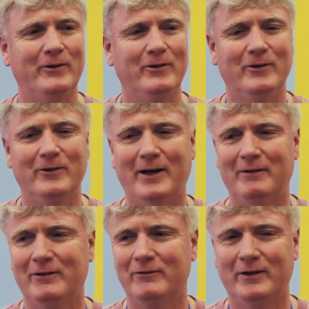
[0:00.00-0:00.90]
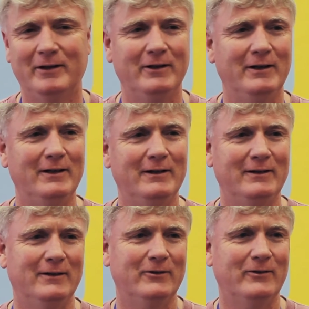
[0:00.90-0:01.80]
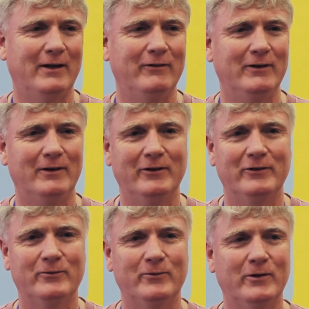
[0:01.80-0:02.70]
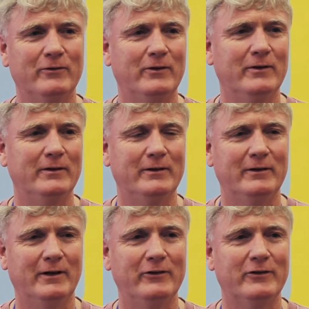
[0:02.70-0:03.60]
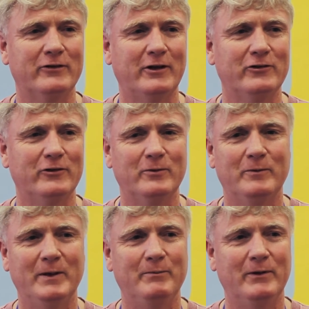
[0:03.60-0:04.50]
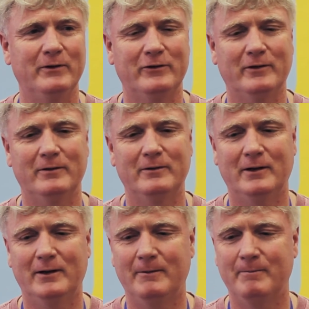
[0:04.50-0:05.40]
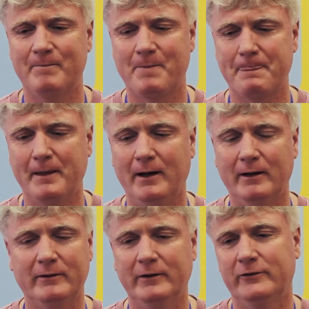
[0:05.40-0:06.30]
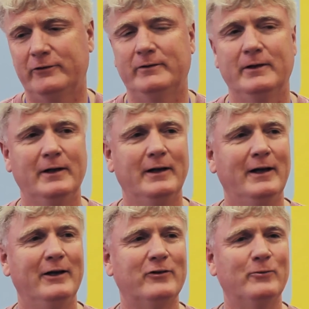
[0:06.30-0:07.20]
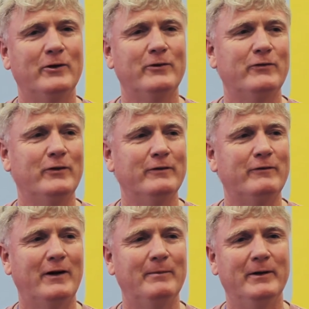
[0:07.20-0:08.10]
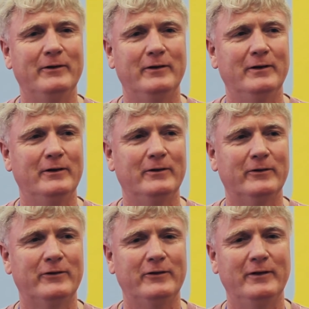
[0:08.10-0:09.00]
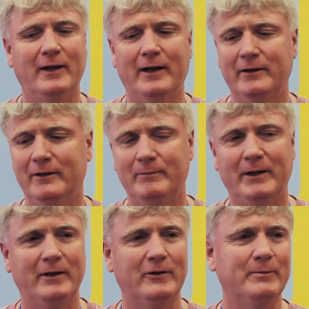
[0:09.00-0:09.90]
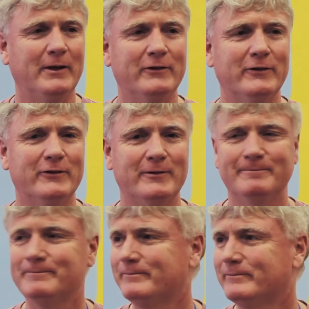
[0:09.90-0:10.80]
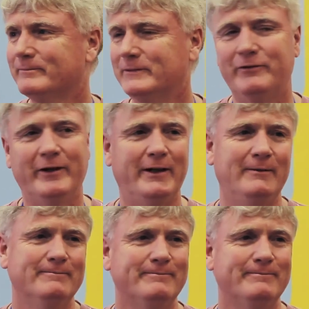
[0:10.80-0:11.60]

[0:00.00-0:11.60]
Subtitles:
you're having fun. Having all these wonderful, nice discussions with people. So yeah, it's a wonderful environment. You don't see that in many other places, if any.